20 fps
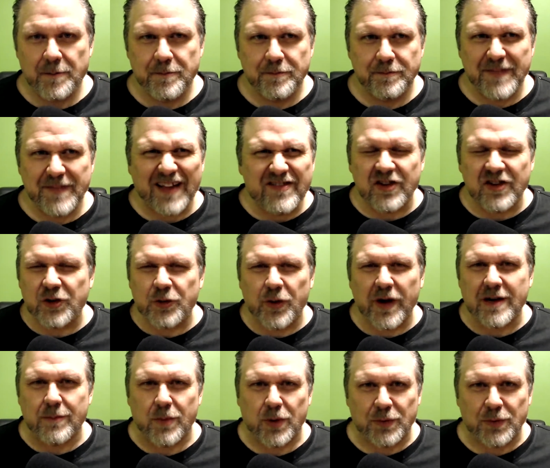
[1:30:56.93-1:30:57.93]
that's
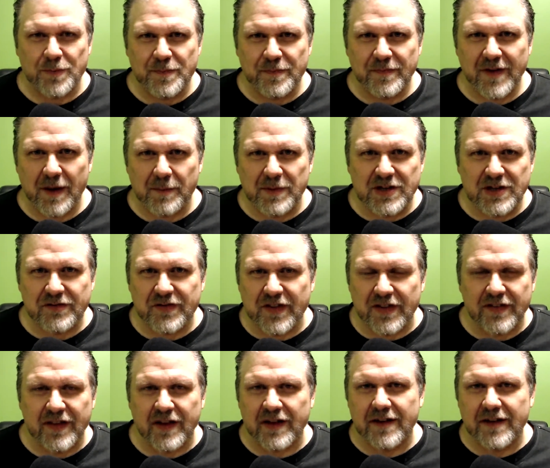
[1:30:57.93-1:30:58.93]
incredible. I mean, just
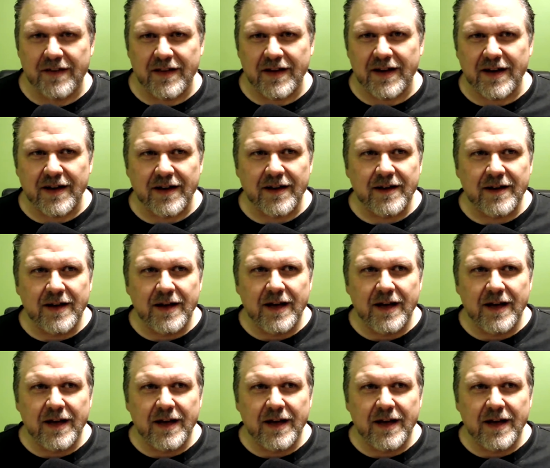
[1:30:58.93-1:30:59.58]
the